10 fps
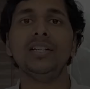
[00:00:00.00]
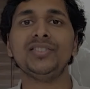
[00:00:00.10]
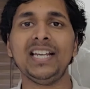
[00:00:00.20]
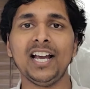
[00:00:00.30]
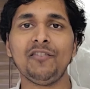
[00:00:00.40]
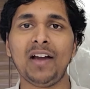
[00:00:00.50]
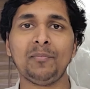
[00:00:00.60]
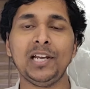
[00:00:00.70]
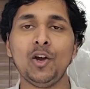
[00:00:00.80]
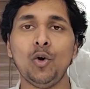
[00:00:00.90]
Single
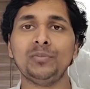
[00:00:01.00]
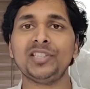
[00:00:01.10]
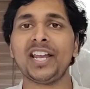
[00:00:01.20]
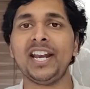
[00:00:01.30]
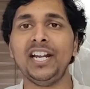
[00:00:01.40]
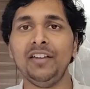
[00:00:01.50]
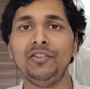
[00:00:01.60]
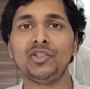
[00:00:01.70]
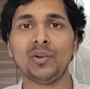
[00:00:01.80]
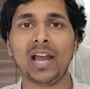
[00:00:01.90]
family homes are
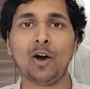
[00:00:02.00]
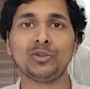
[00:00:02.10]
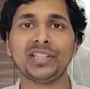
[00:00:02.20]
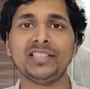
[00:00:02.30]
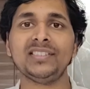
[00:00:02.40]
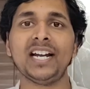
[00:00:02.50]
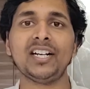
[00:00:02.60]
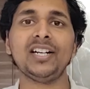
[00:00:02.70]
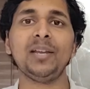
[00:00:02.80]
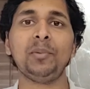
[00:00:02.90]
individual houses
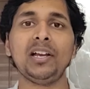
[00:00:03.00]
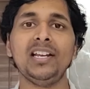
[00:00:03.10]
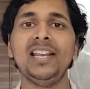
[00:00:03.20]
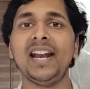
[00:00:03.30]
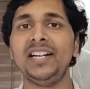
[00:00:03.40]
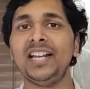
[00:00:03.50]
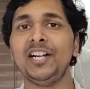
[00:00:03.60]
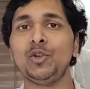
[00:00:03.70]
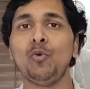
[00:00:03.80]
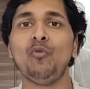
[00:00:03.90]
that are typically
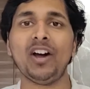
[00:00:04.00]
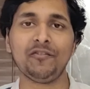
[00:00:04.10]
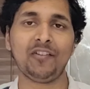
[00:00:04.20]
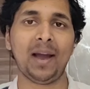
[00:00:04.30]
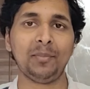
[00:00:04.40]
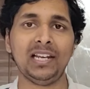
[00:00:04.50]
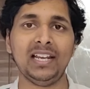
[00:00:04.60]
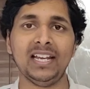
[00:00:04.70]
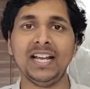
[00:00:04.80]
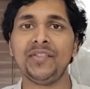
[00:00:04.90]
rented to one
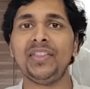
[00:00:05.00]
family.